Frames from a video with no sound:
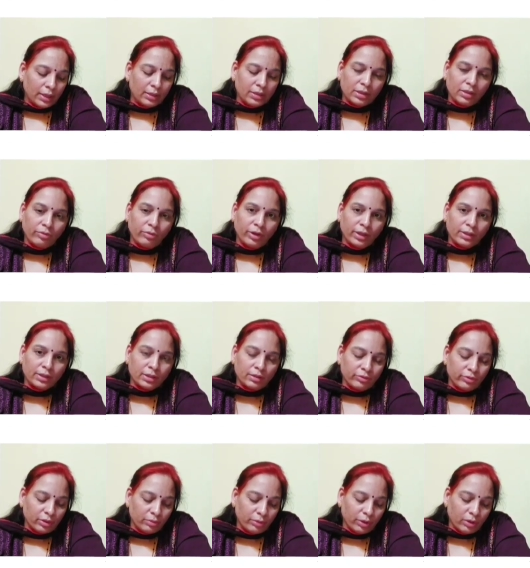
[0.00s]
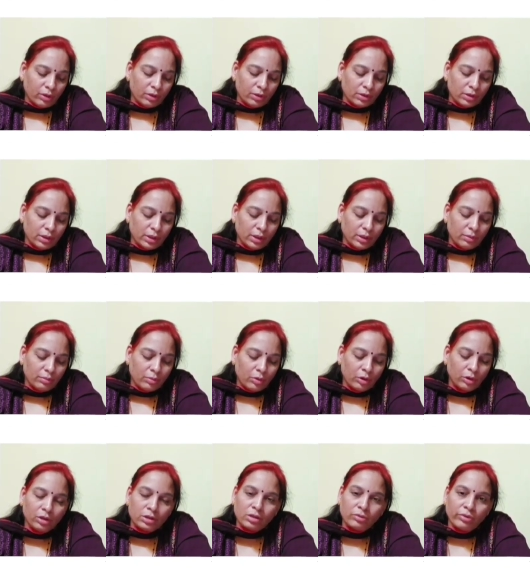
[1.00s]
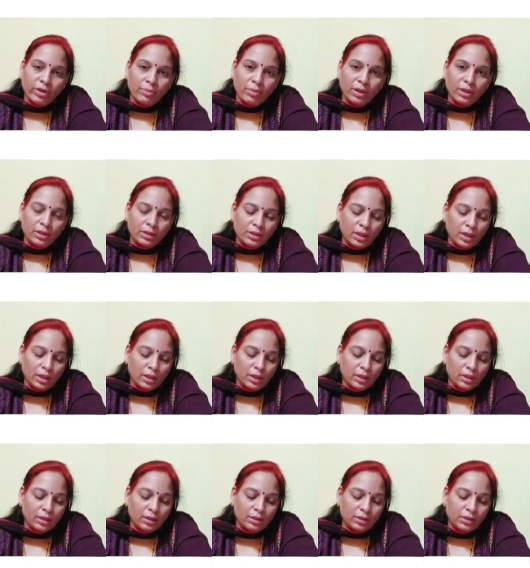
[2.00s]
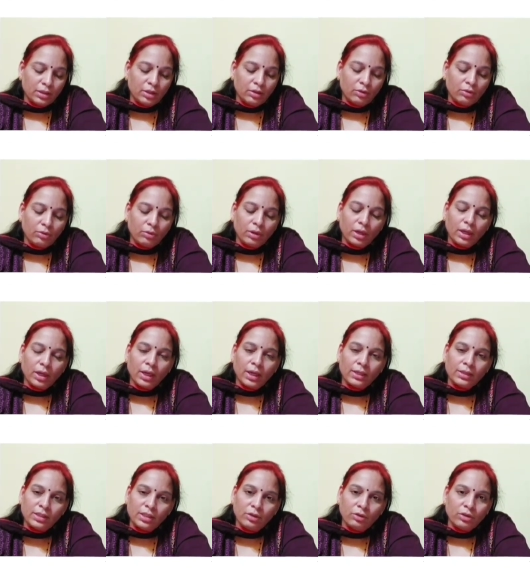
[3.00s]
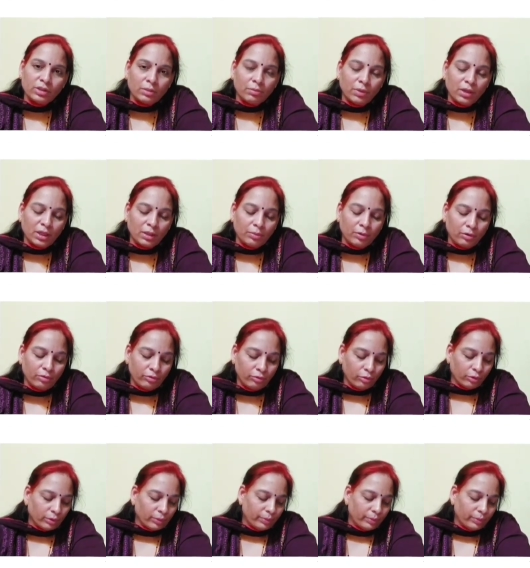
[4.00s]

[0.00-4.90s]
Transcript: is reflexive because modulus of a minus a is 0 and 0 is a multiple of 4.